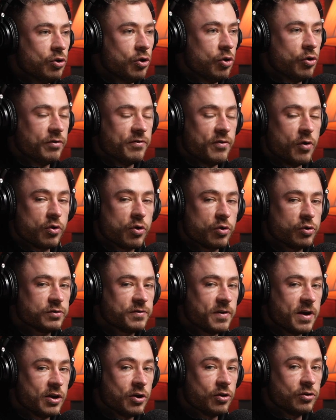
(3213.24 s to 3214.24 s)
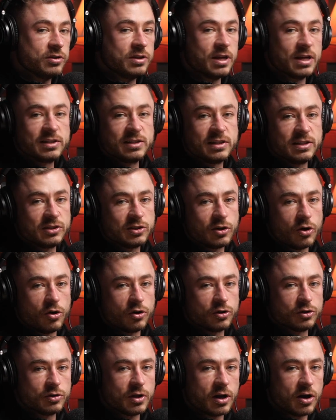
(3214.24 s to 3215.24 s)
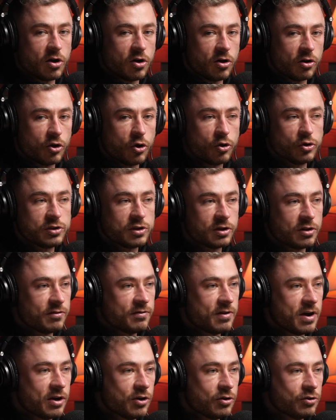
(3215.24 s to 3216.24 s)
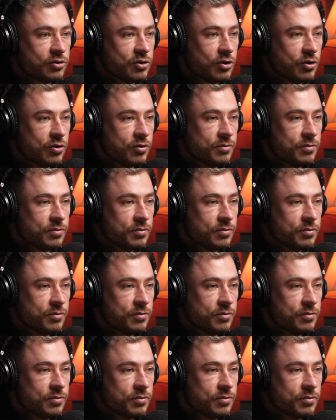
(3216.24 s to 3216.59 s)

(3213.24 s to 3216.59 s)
Ludovico is very good. Disney songs that are acoustic are very good too.